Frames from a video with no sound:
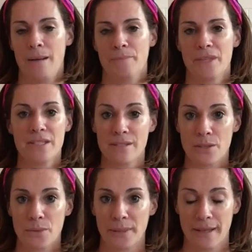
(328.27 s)
this is
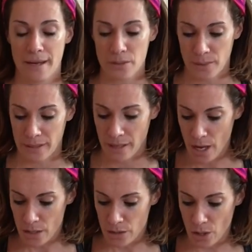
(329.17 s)
a really nice one.
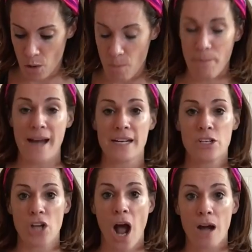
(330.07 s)
So body
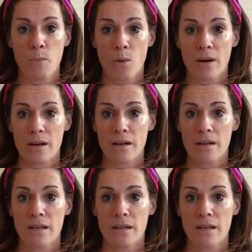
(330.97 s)
chalkboard